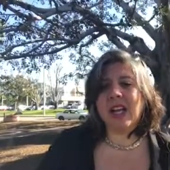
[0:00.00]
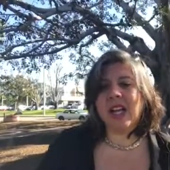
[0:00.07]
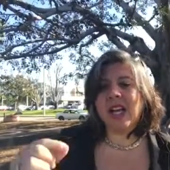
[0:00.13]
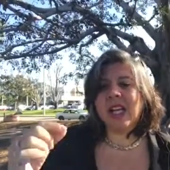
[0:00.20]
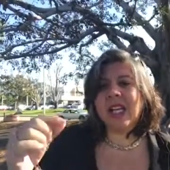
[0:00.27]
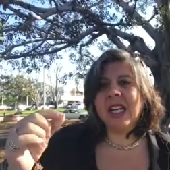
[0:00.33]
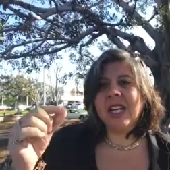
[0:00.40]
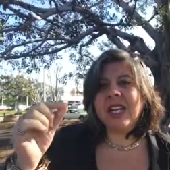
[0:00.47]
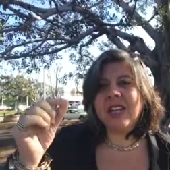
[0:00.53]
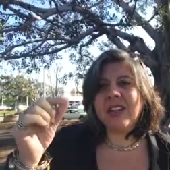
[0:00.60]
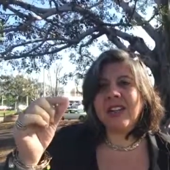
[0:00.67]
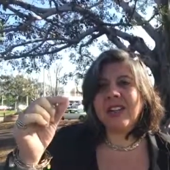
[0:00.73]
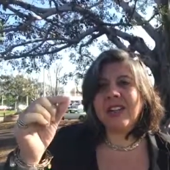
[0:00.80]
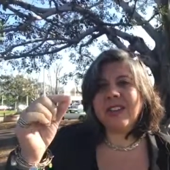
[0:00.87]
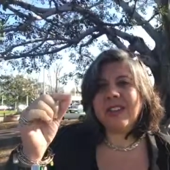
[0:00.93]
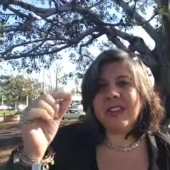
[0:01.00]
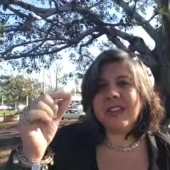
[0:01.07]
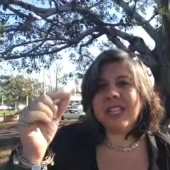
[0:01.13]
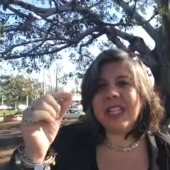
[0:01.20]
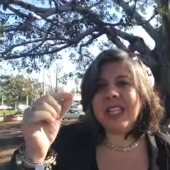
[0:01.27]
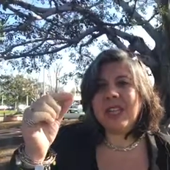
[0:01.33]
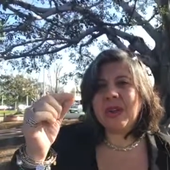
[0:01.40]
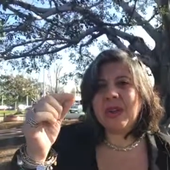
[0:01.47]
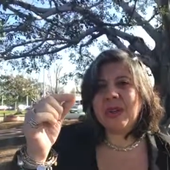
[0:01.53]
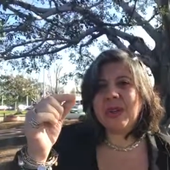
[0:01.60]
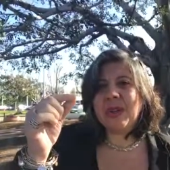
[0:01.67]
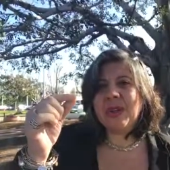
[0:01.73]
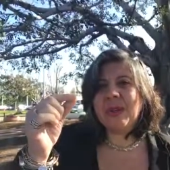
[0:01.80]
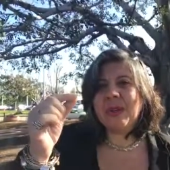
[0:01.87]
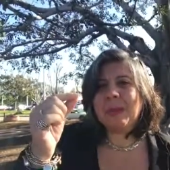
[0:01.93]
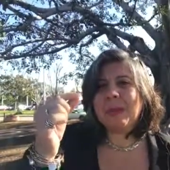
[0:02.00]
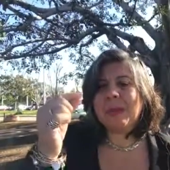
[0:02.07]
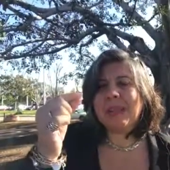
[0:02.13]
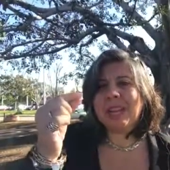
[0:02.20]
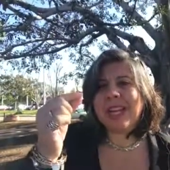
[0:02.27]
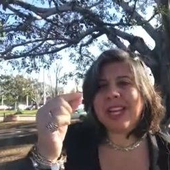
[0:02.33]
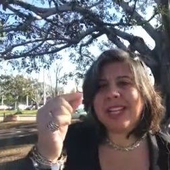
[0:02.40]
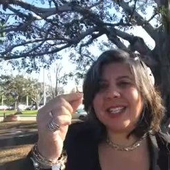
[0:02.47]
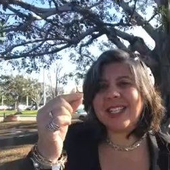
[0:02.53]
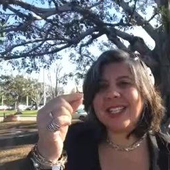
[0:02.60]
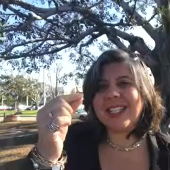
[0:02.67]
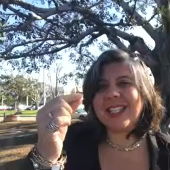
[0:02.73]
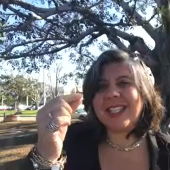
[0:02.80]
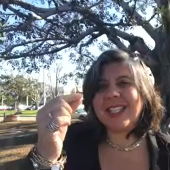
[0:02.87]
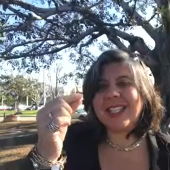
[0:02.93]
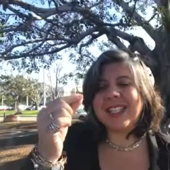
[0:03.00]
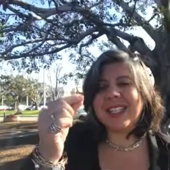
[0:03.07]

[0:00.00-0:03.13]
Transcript: a little, little place.